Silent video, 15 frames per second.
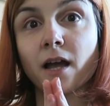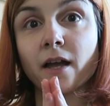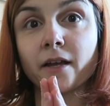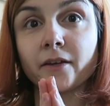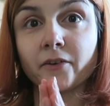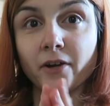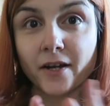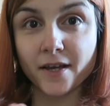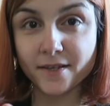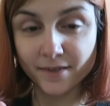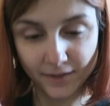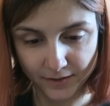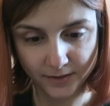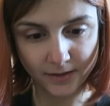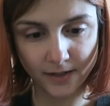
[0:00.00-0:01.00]
I realized
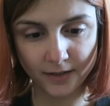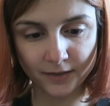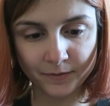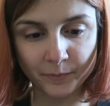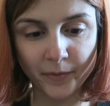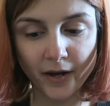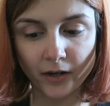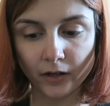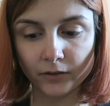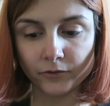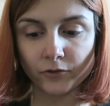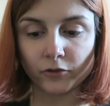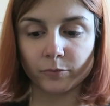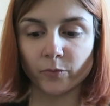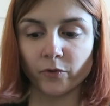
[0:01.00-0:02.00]
that in a spiral
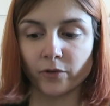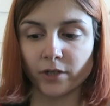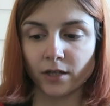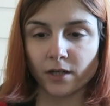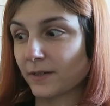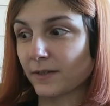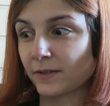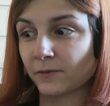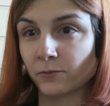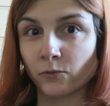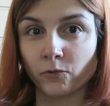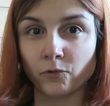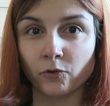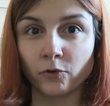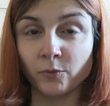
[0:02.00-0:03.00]
notebook, it's
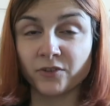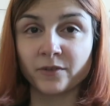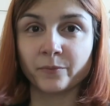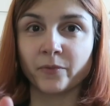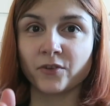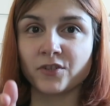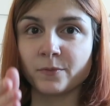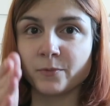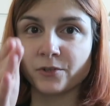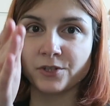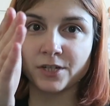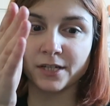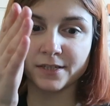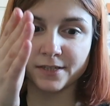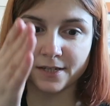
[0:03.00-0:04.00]
almost impossible
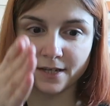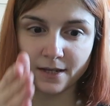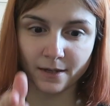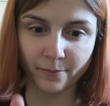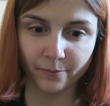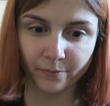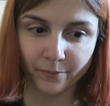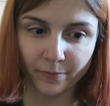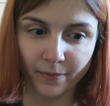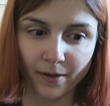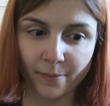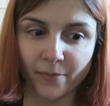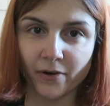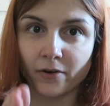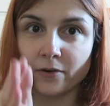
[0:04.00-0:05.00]
that the
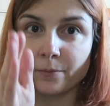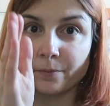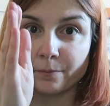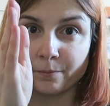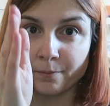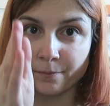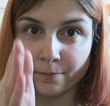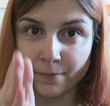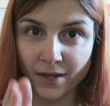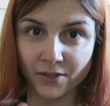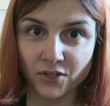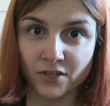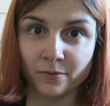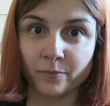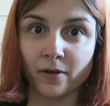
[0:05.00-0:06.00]
paper
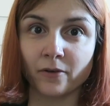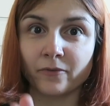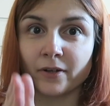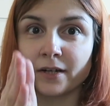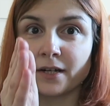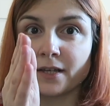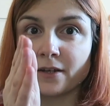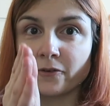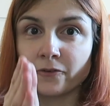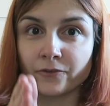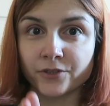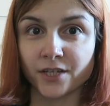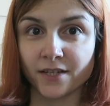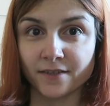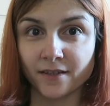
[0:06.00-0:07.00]
matches perfectly
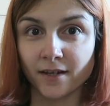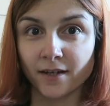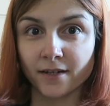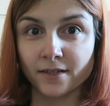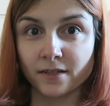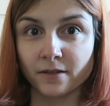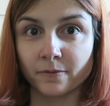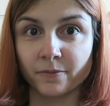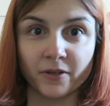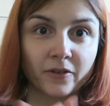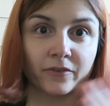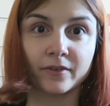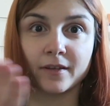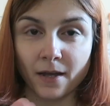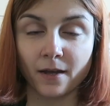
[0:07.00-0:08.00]
on the side
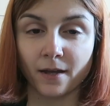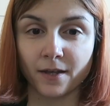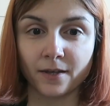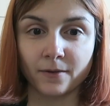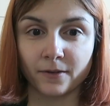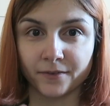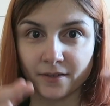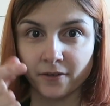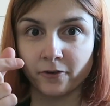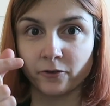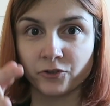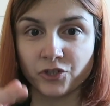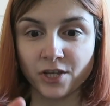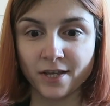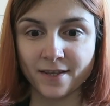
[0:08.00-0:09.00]
because the single
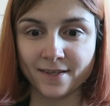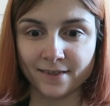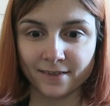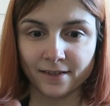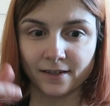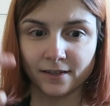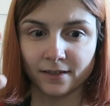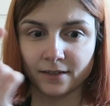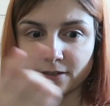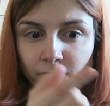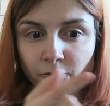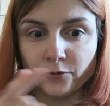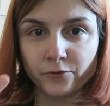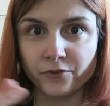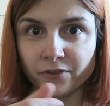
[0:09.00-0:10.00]
sheets are
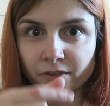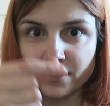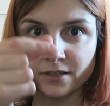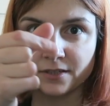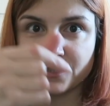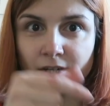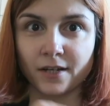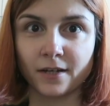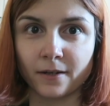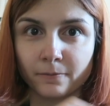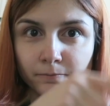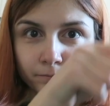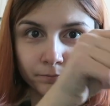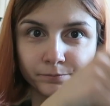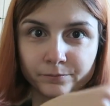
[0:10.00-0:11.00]
loose in the
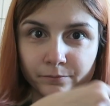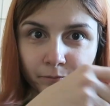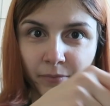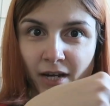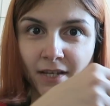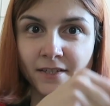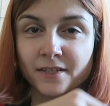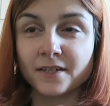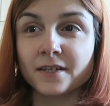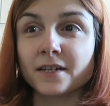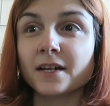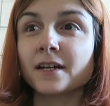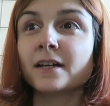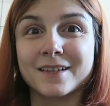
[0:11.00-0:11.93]
binding.